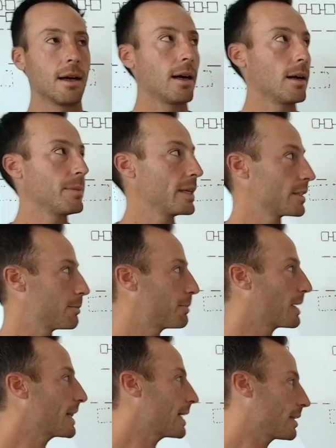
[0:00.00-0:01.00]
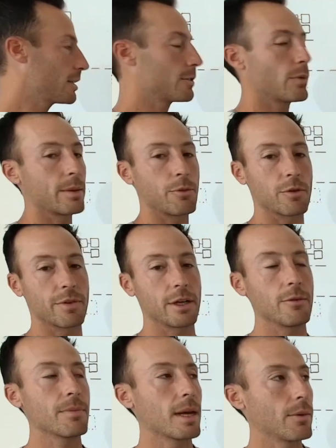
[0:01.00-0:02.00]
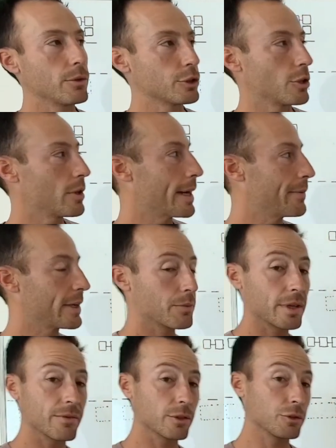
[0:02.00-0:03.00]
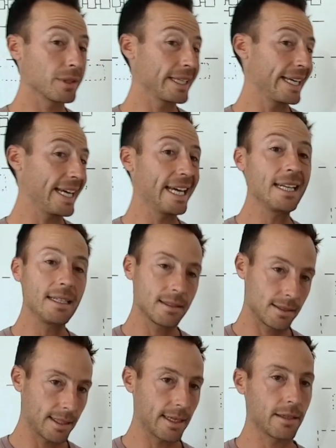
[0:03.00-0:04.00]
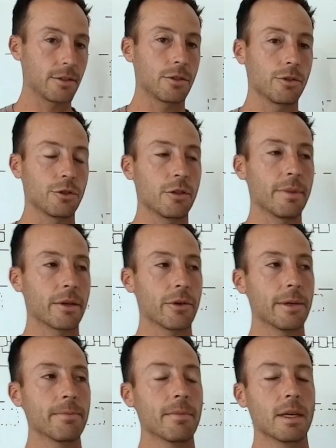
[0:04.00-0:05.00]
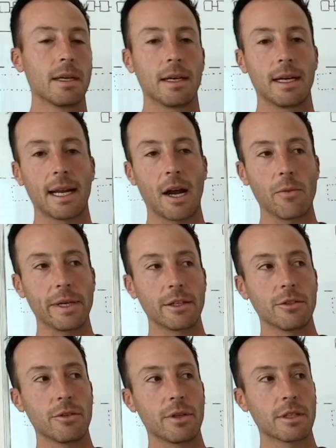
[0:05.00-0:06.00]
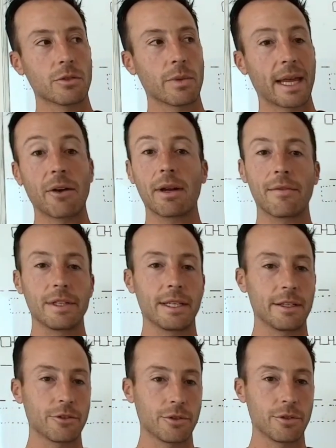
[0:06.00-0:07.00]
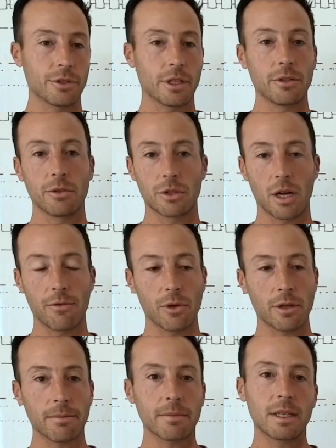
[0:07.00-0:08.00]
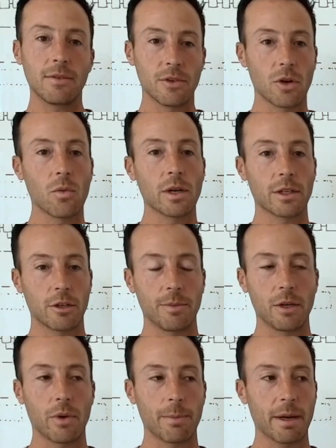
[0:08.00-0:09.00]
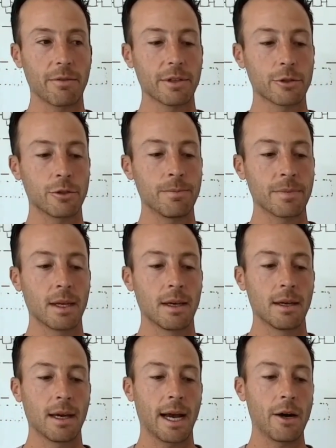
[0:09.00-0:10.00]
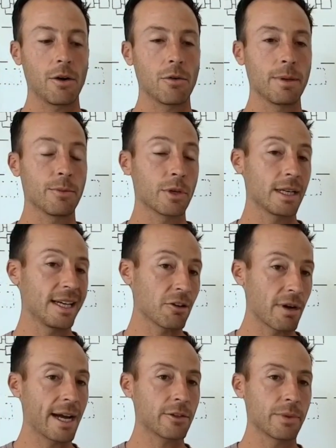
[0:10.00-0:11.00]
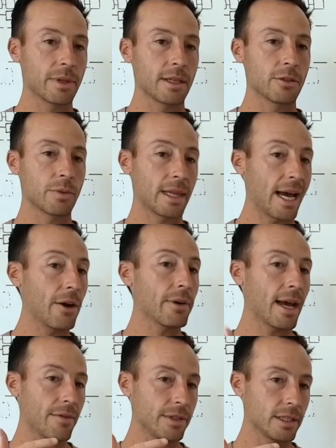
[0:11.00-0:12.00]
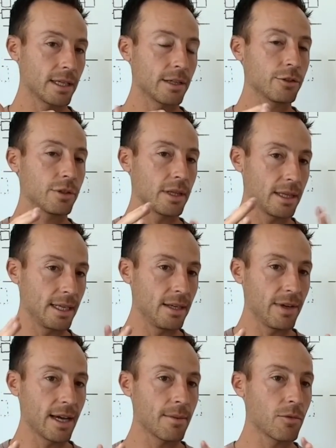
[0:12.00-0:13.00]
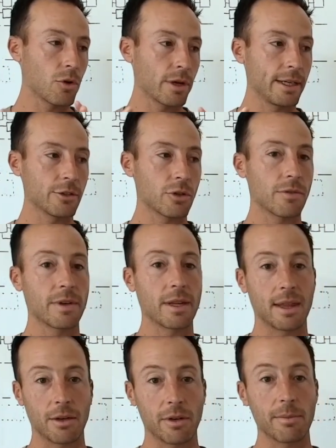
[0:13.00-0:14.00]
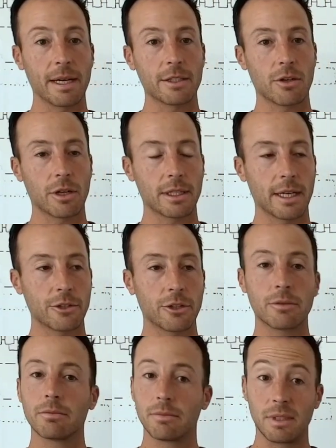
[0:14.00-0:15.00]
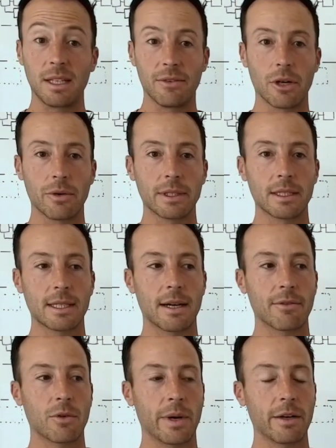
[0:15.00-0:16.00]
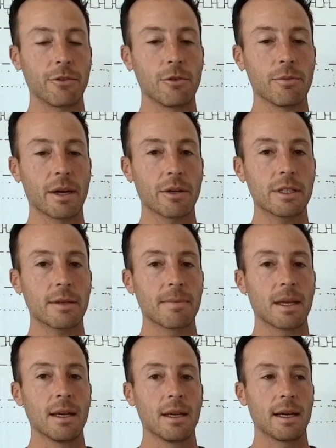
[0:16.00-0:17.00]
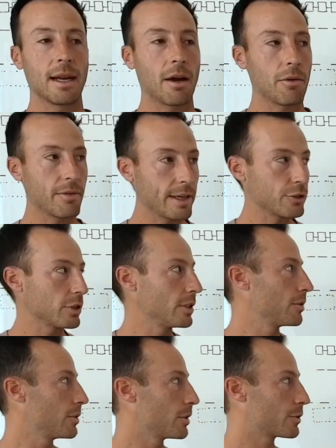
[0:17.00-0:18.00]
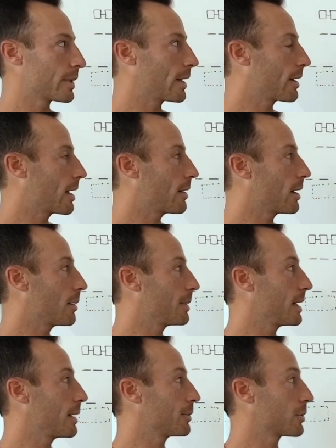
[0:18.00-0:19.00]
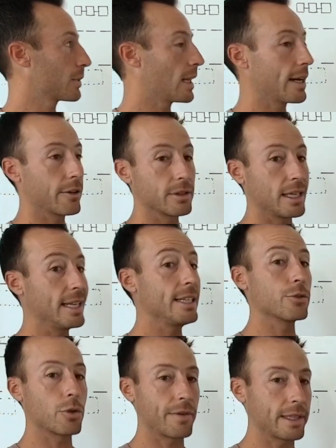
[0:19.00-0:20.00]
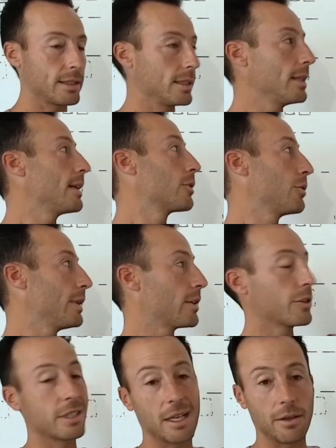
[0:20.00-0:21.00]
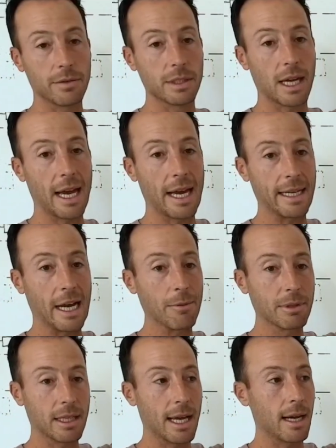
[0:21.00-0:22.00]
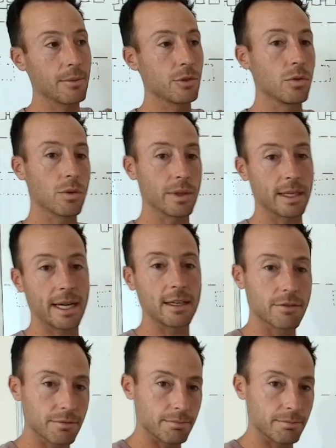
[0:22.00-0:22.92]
Because by the end of this whiteboard video, I will show you how we can bring virtually any scaling solution to Bitcoin and how we can do this without having to introduce a new soft fork, even though one could be quite beneficial, how people can interact with this without having to touch the EVM or any sort of Ethereum-based architecture, even though it does have quite a few merits, and how eventually you can do this without being able to rely on any sort of entity, including ourselves at Alpen Labs, who are really kind of